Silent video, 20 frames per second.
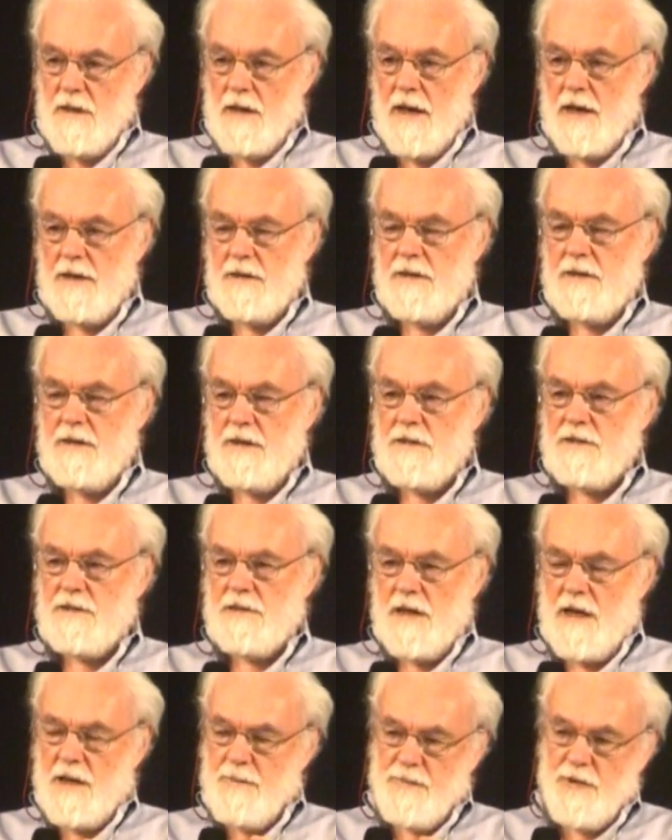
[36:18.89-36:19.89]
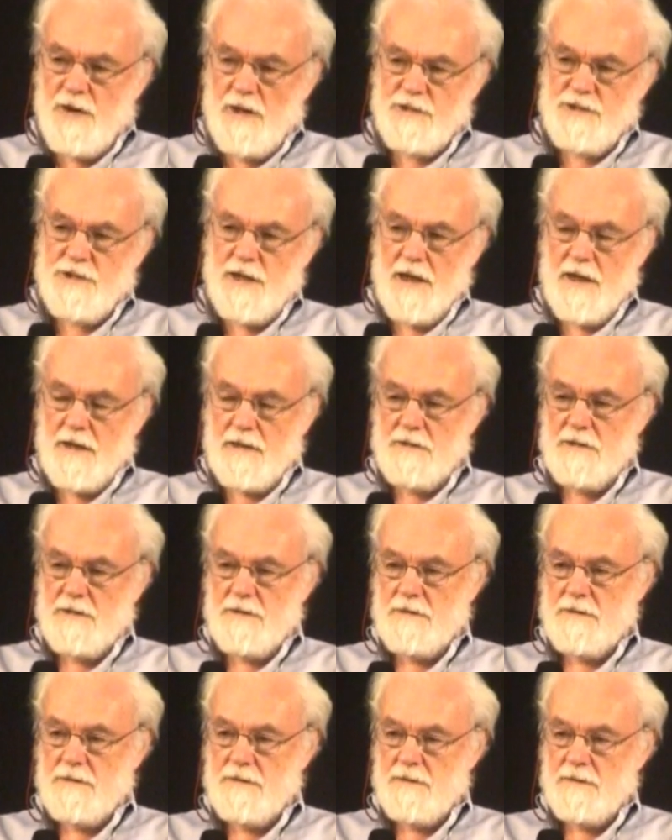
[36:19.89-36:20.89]
And it is a
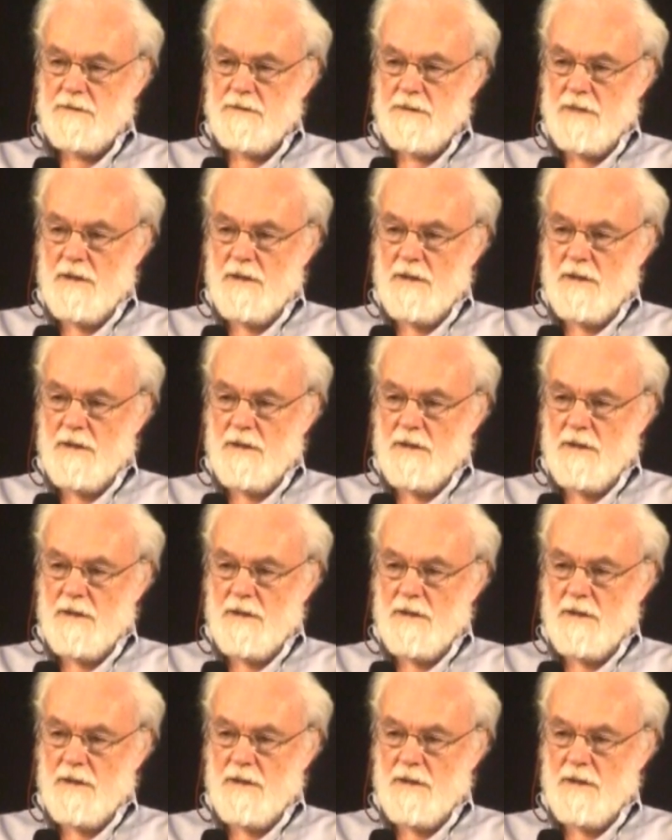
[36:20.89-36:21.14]
project